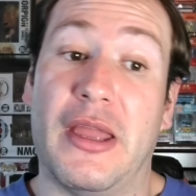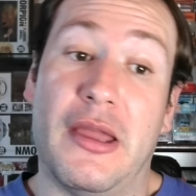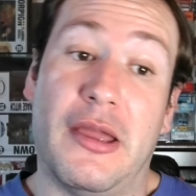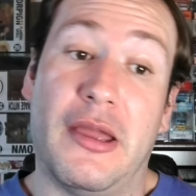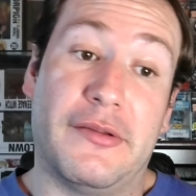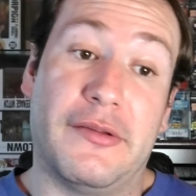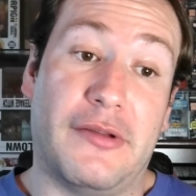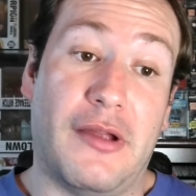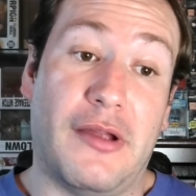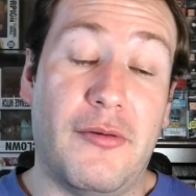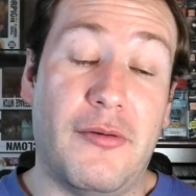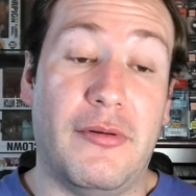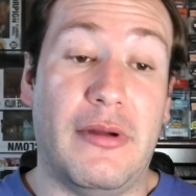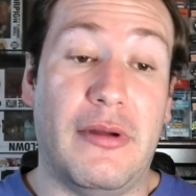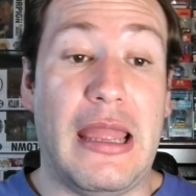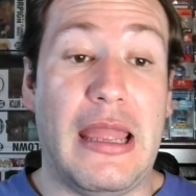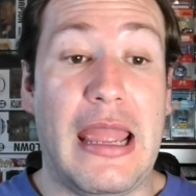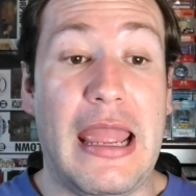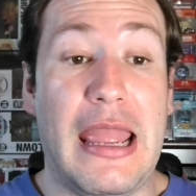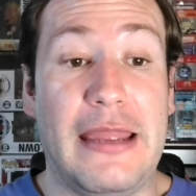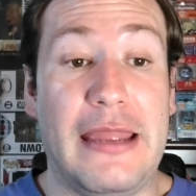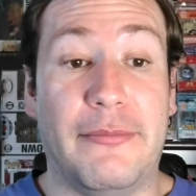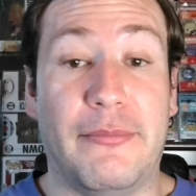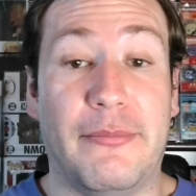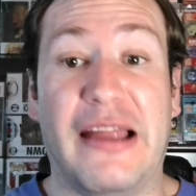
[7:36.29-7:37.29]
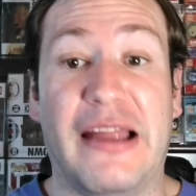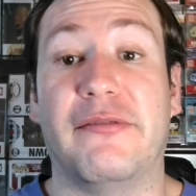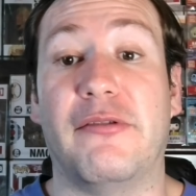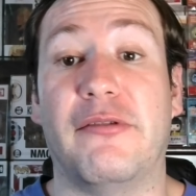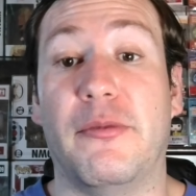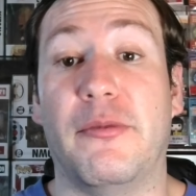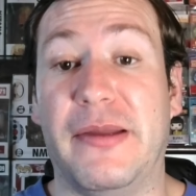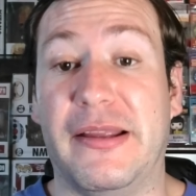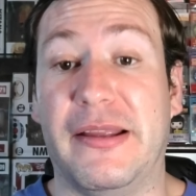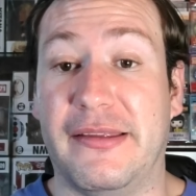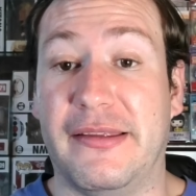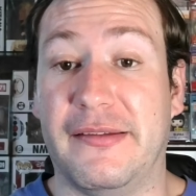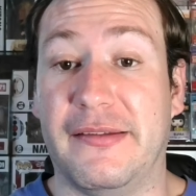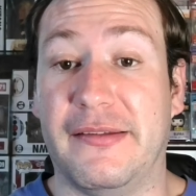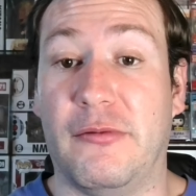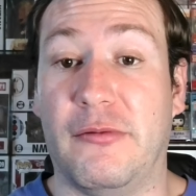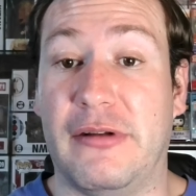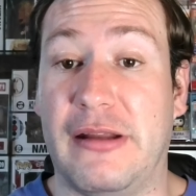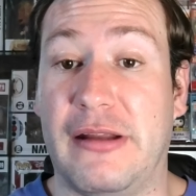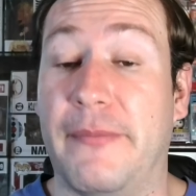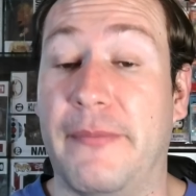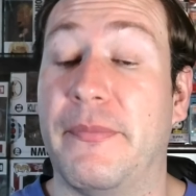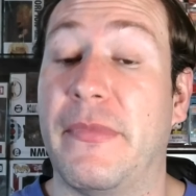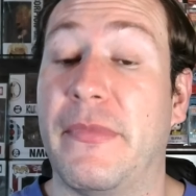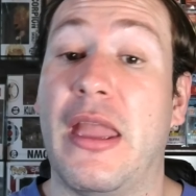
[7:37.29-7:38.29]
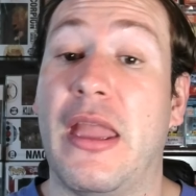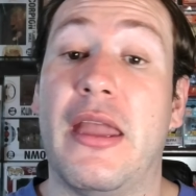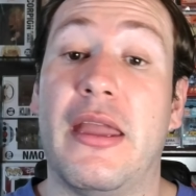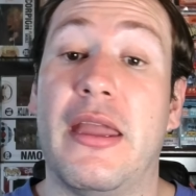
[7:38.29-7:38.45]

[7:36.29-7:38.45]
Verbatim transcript: So, hey, might as well pick this one up.